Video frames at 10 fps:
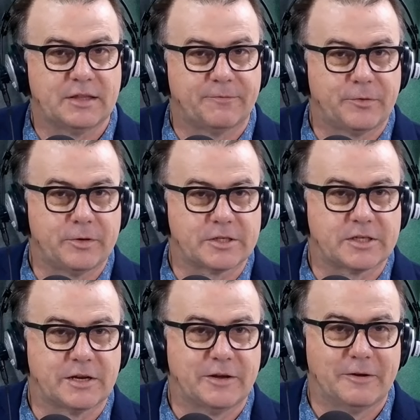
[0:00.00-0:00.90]

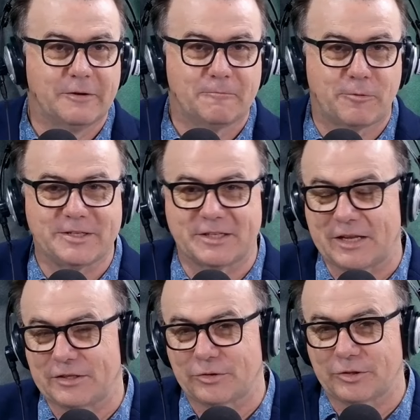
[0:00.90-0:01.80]
first
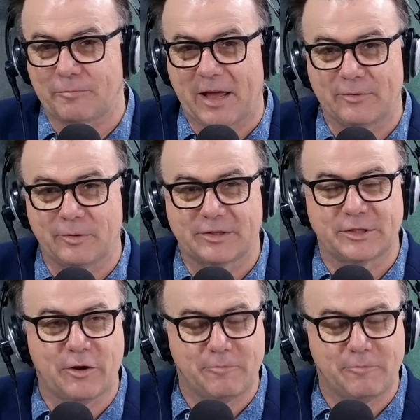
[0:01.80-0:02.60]
presidential debate with Joe